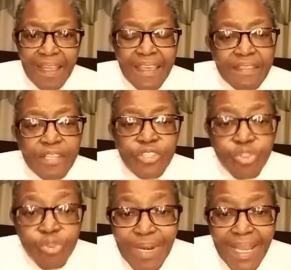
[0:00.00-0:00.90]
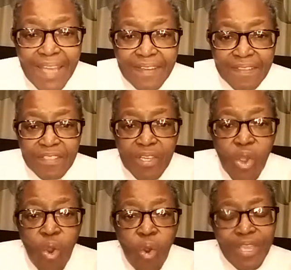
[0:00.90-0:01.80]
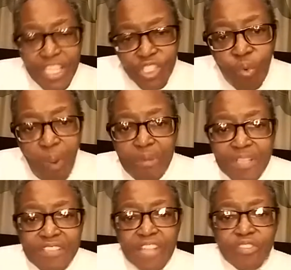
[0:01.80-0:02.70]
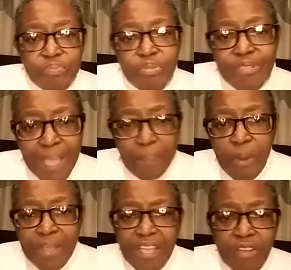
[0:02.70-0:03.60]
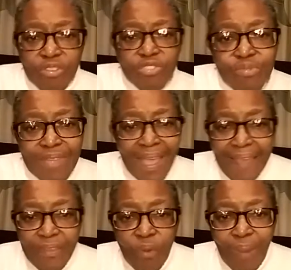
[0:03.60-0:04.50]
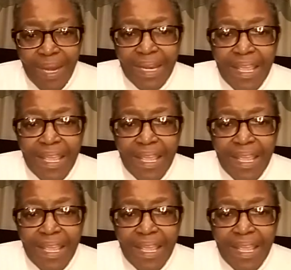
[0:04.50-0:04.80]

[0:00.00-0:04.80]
The two ladies, each one was trying to put her point across to the other one.